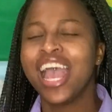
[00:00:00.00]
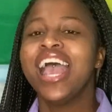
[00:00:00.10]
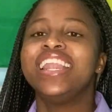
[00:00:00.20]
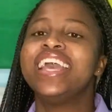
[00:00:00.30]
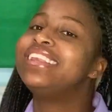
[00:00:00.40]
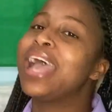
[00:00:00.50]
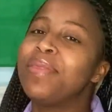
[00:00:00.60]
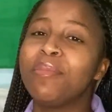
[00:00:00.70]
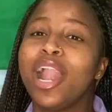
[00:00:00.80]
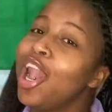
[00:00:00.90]
Then time
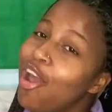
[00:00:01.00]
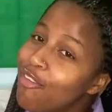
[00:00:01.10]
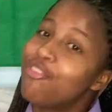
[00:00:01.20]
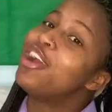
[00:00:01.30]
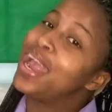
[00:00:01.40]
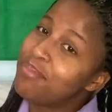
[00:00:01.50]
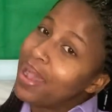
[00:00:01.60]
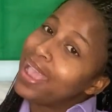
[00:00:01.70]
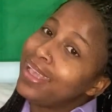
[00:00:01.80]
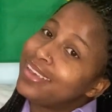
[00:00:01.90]
I love ride
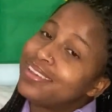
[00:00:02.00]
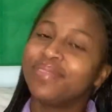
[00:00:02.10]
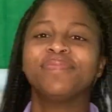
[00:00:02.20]
bike.